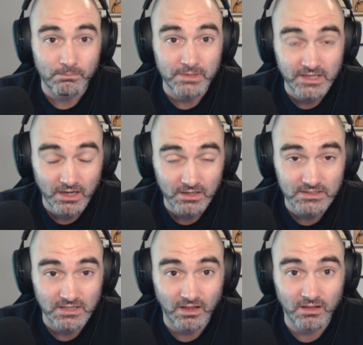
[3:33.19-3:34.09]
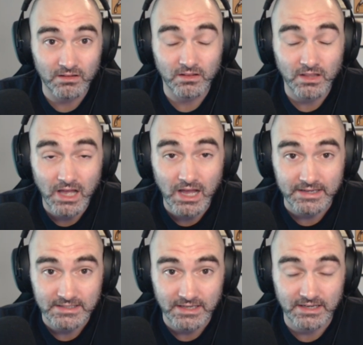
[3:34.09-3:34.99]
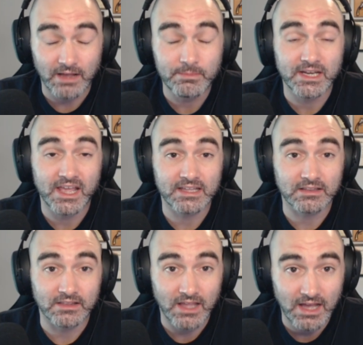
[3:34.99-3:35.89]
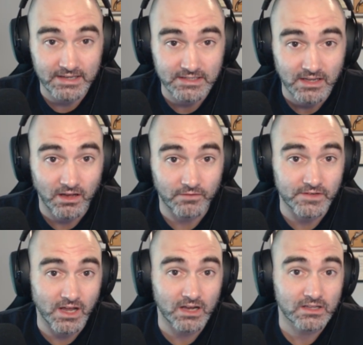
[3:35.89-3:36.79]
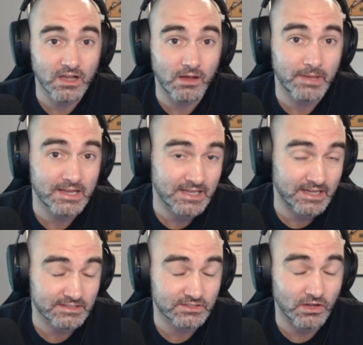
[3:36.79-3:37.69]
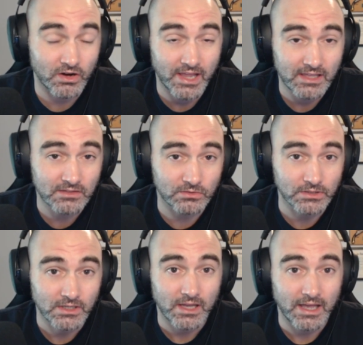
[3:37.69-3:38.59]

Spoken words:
because a lot, and I mean a lot, of non-combat tasks are handled